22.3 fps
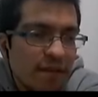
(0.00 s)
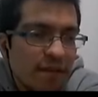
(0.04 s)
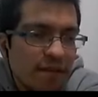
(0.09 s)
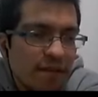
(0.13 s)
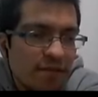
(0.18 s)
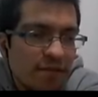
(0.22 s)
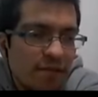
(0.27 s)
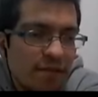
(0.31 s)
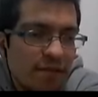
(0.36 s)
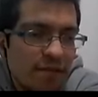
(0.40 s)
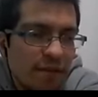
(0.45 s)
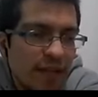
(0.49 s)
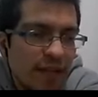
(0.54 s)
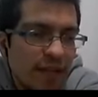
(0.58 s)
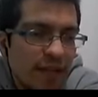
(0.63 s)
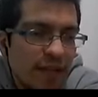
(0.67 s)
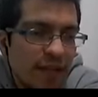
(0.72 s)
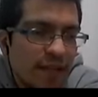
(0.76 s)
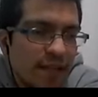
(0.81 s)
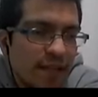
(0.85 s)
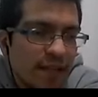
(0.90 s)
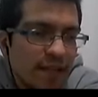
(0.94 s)
for the
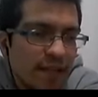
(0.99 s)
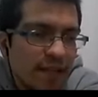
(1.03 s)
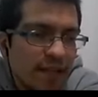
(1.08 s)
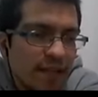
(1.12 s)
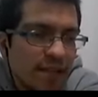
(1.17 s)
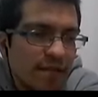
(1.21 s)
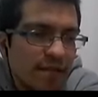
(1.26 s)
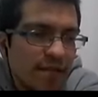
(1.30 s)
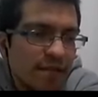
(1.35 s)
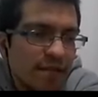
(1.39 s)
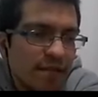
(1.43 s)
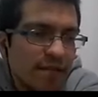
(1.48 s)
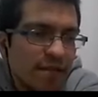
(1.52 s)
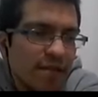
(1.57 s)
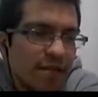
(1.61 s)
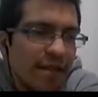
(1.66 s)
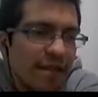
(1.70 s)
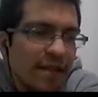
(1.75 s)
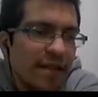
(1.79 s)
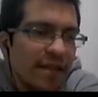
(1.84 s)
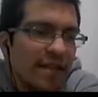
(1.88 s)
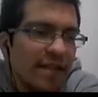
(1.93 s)
index,
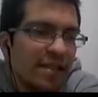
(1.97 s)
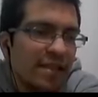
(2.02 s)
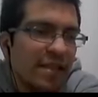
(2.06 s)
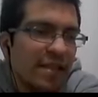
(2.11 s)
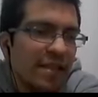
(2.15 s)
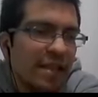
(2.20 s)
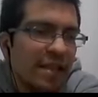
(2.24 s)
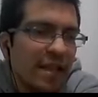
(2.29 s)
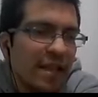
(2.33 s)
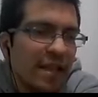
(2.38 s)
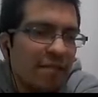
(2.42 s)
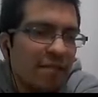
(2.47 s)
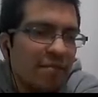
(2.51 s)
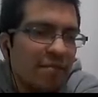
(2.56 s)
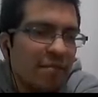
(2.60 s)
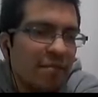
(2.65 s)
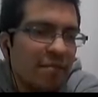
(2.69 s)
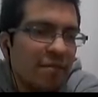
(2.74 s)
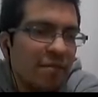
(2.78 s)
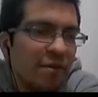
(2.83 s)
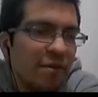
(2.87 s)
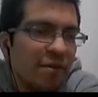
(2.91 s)
that is the name
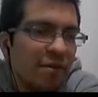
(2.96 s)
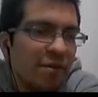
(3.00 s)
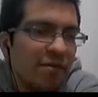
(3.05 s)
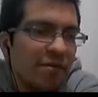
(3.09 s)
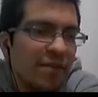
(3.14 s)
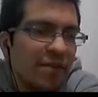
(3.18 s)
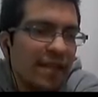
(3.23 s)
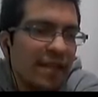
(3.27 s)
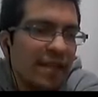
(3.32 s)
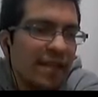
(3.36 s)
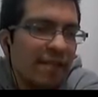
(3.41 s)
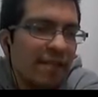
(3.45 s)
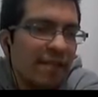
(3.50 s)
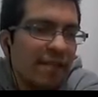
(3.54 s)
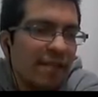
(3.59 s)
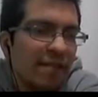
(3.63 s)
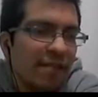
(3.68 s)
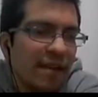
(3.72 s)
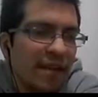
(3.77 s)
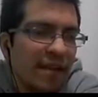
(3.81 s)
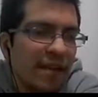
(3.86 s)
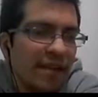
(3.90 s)
of the table
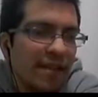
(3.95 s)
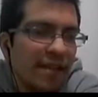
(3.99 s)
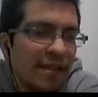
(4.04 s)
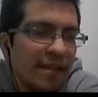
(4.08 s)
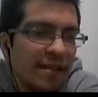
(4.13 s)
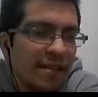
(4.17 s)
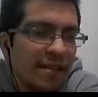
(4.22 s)
NDET.